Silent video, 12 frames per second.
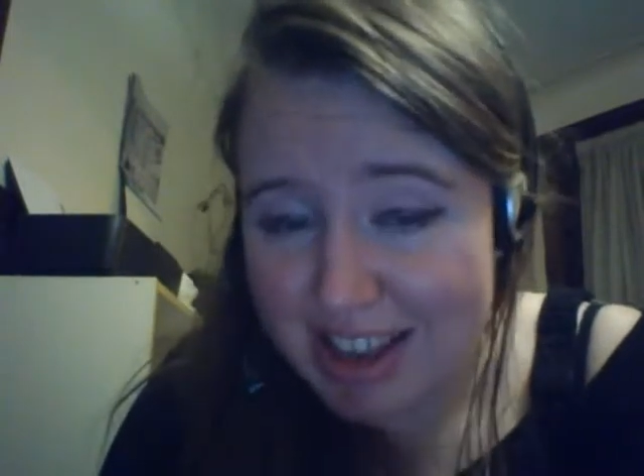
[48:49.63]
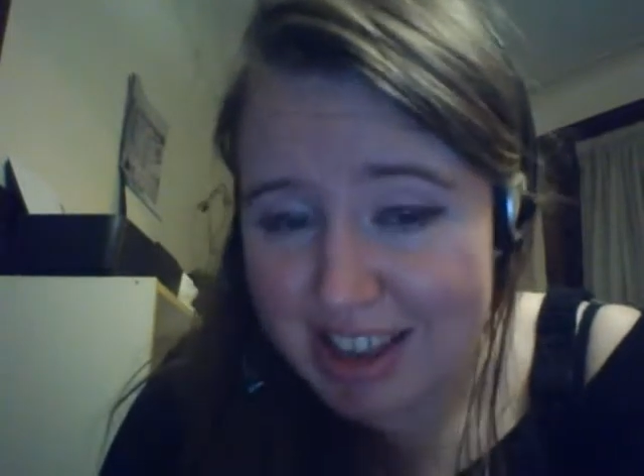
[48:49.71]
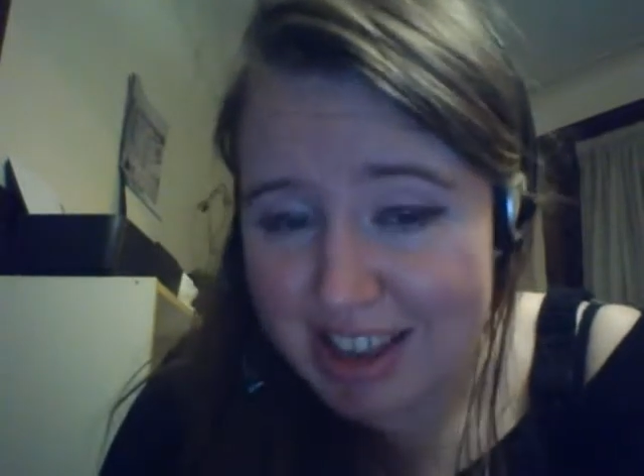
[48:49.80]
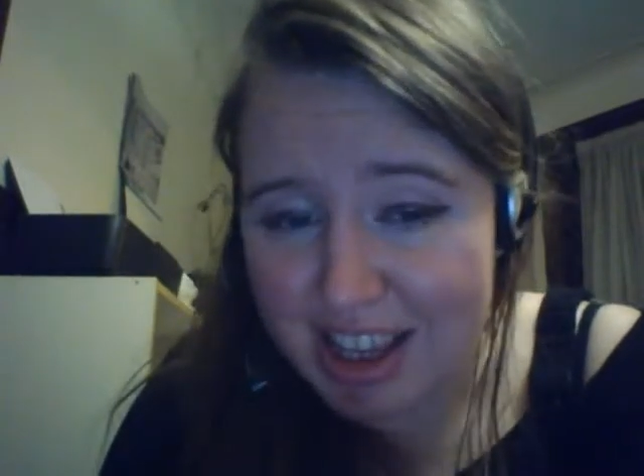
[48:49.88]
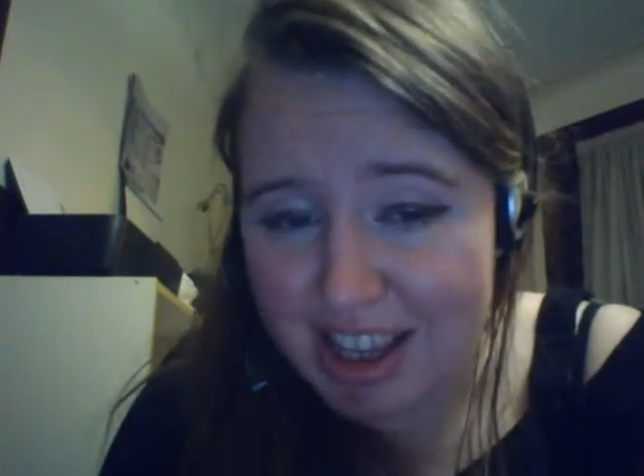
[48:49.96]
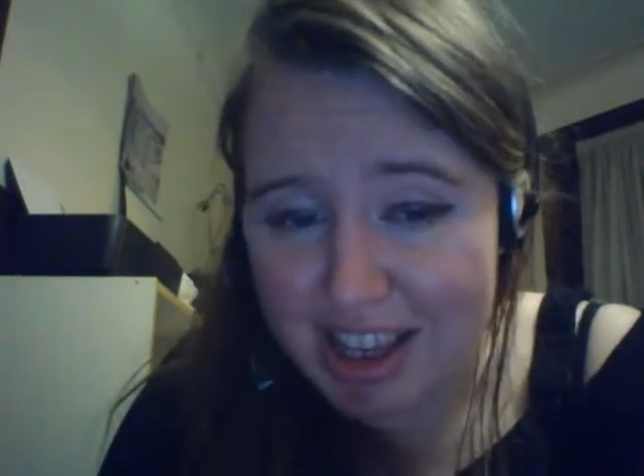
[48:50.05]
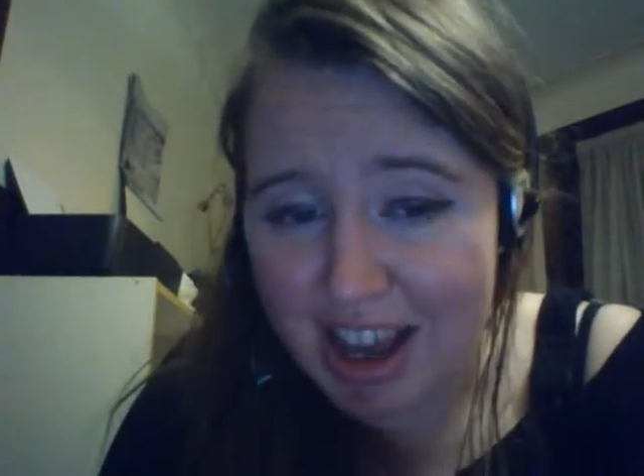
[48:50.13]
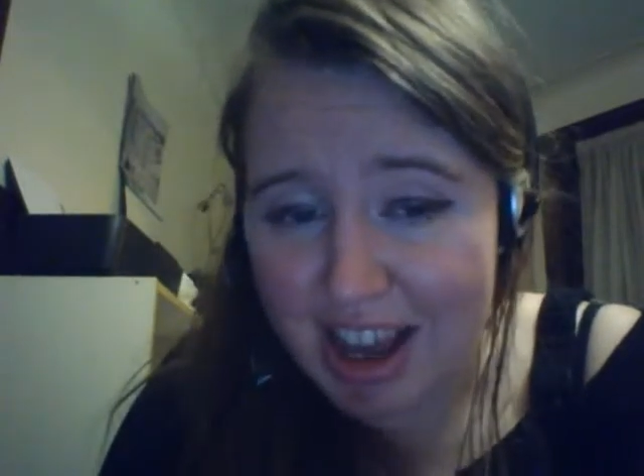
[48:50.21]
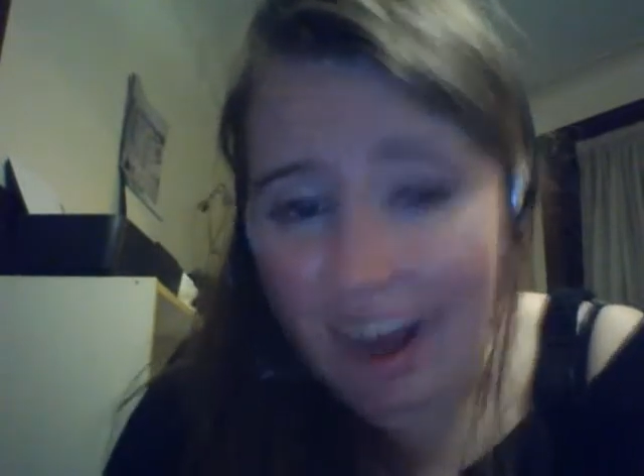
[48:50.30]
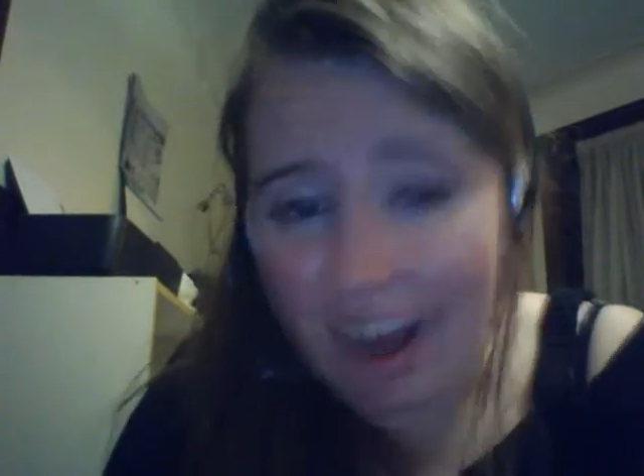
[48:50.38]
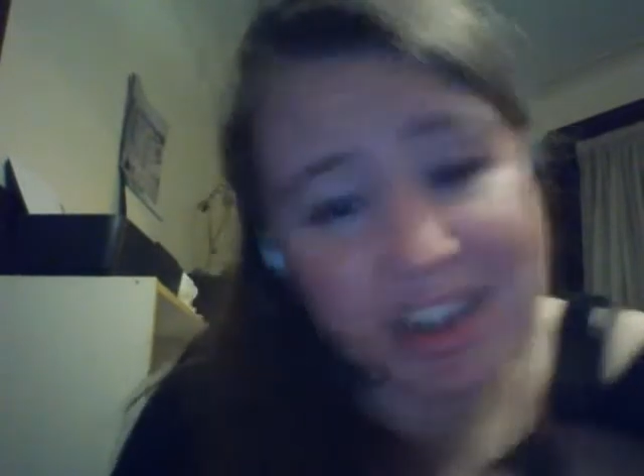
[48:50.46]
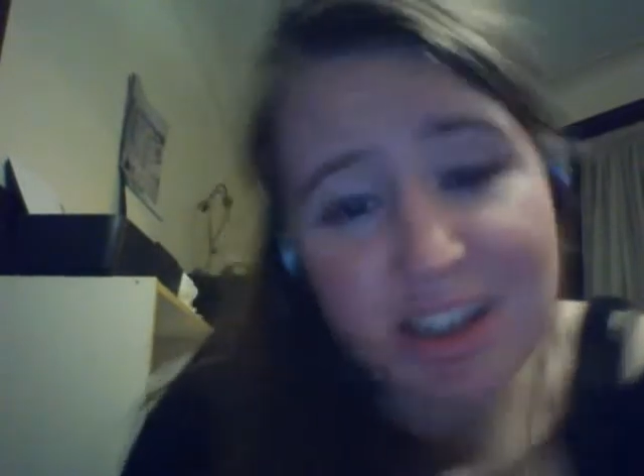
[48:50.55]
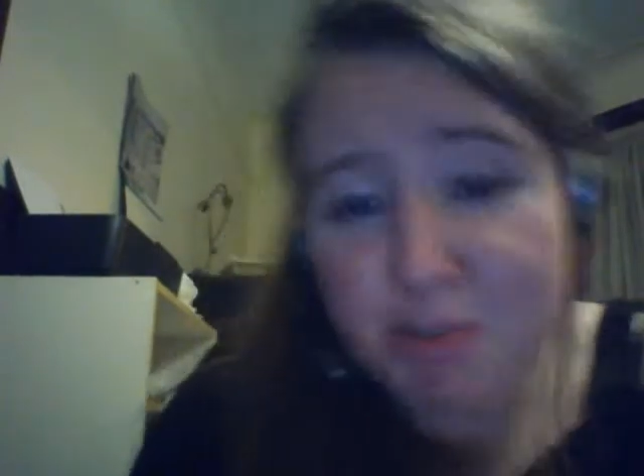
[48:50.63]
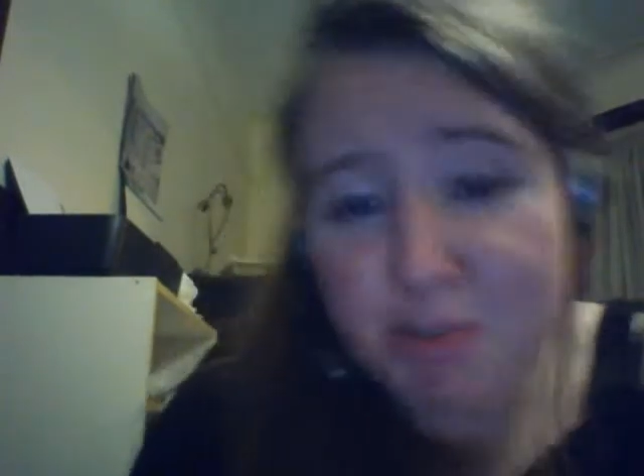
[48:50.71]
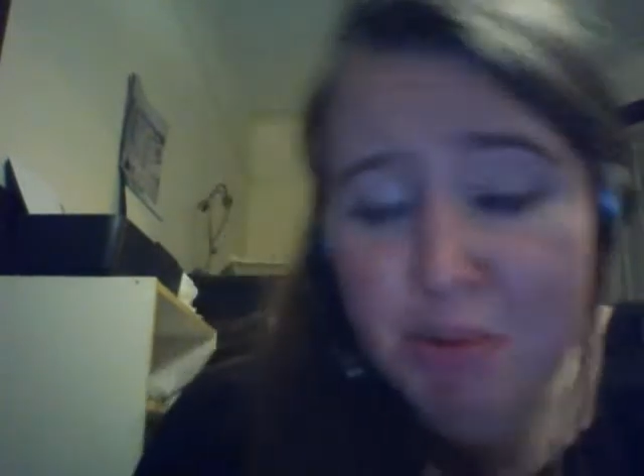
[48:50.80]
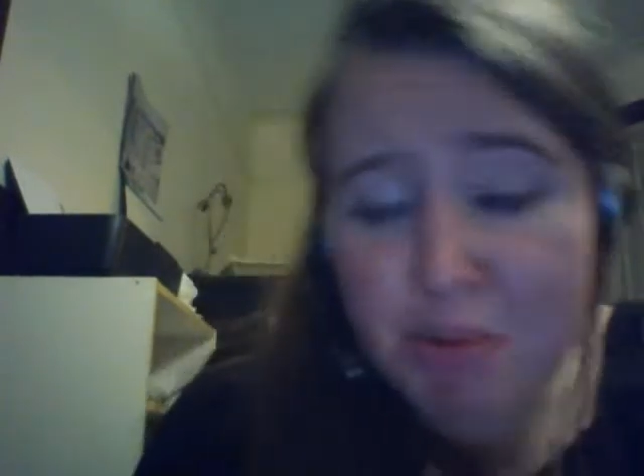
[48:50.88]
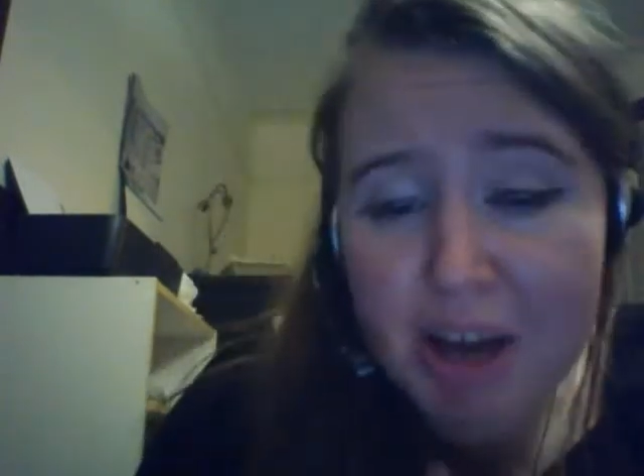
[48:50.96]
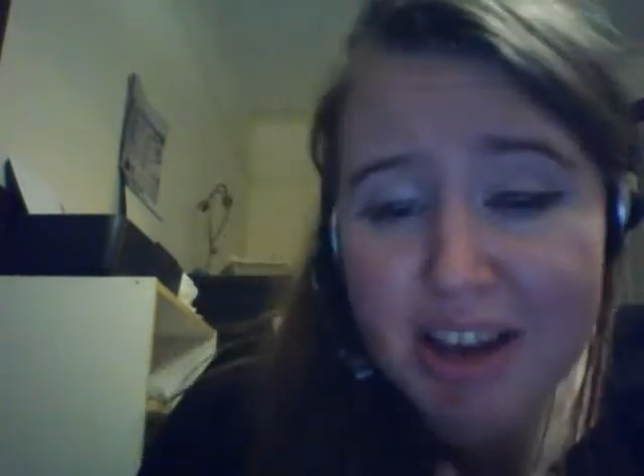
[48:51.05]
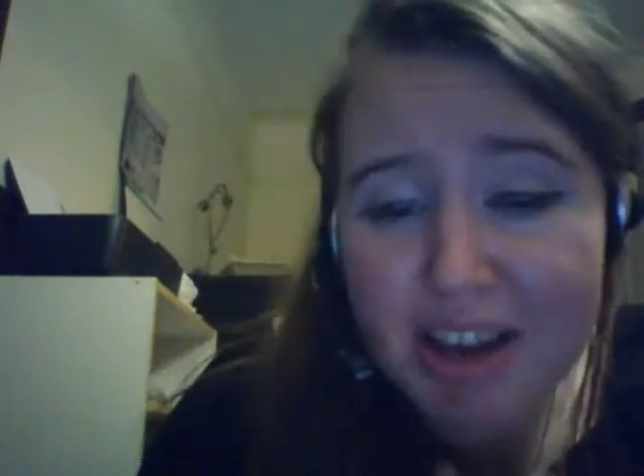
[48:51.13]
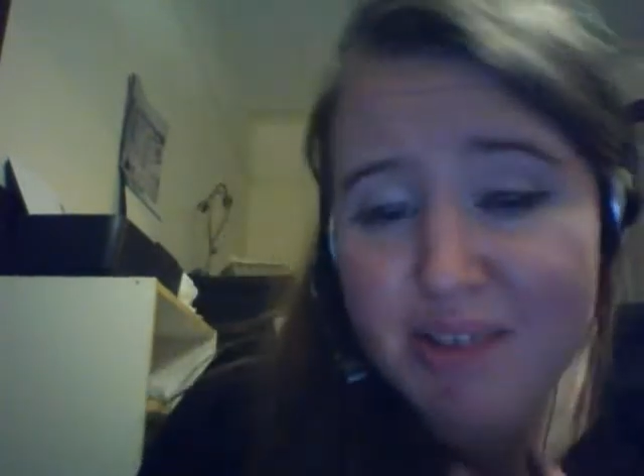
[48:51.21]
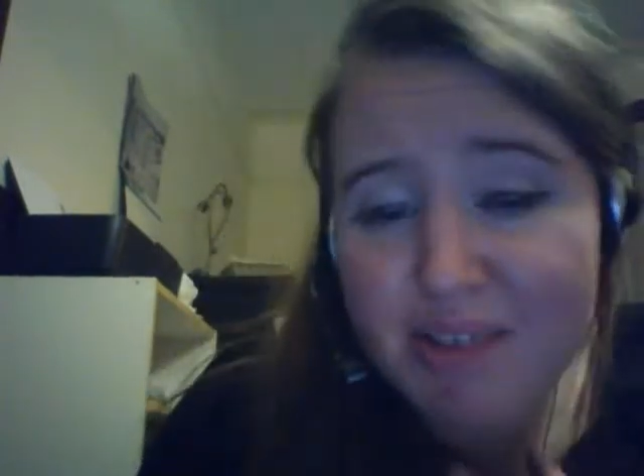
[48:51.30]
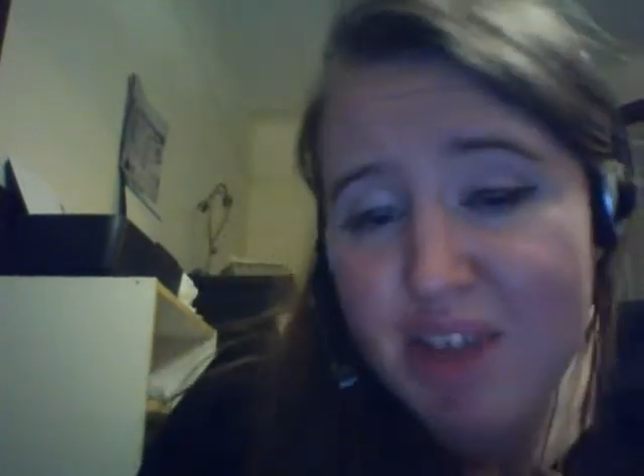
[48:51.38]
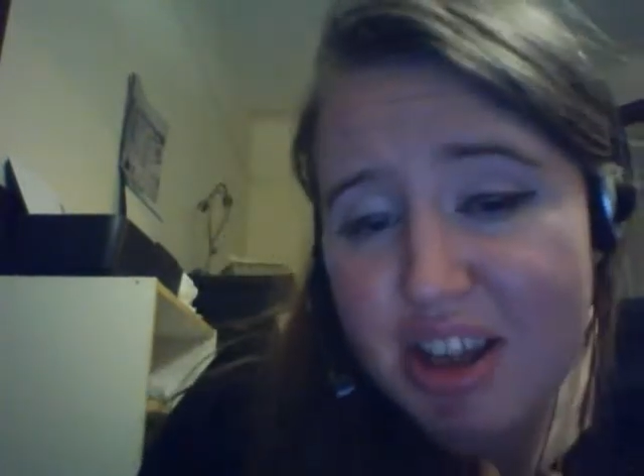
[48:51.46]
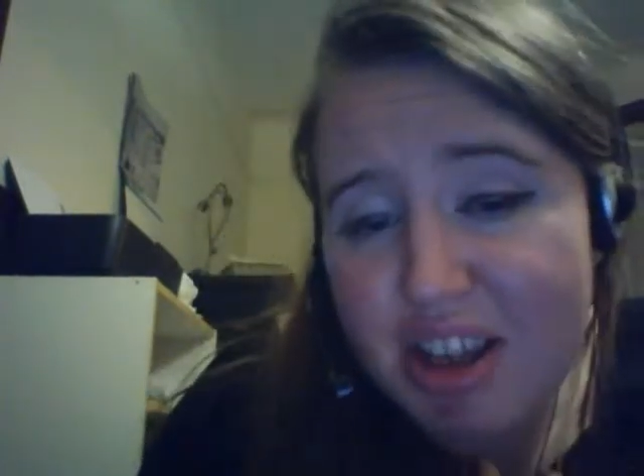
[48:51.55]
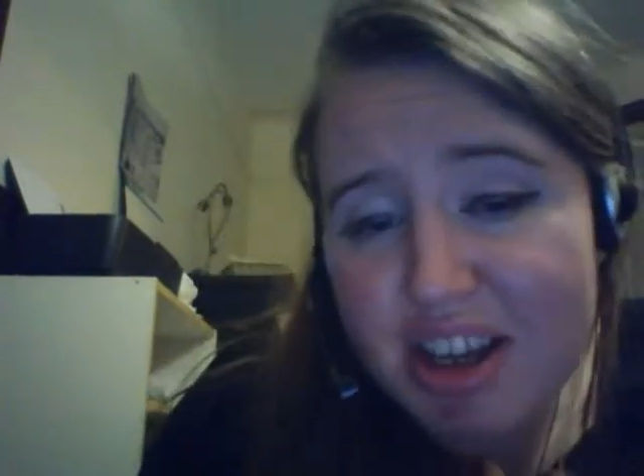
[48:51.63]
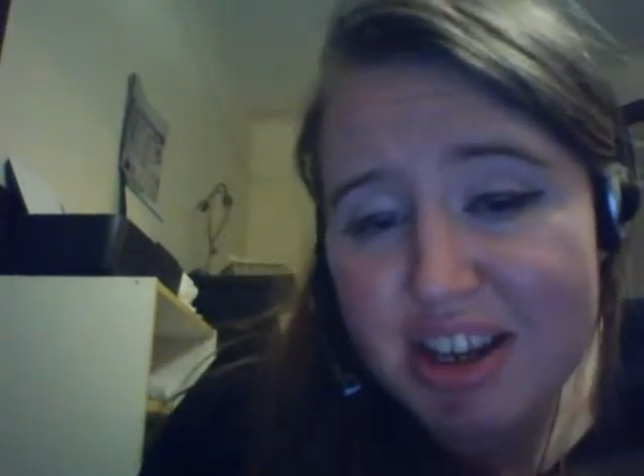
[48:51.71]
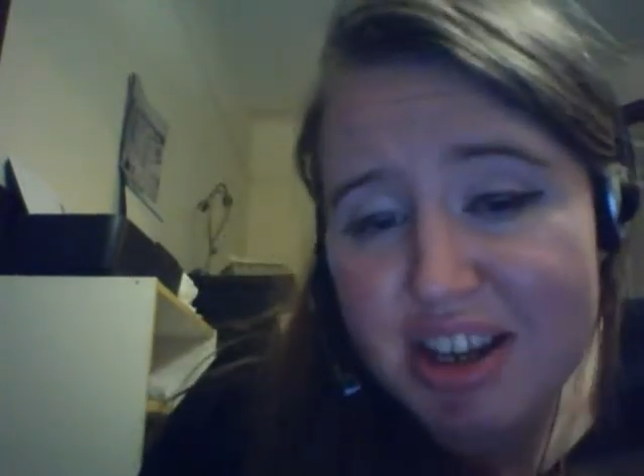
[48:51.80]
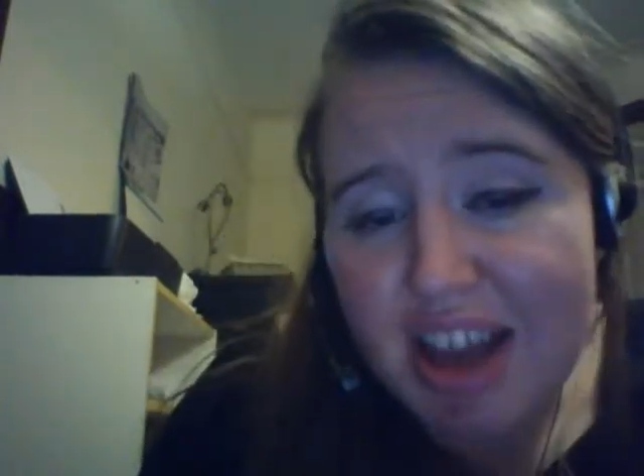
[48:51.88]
Like, I need to be Machiavellian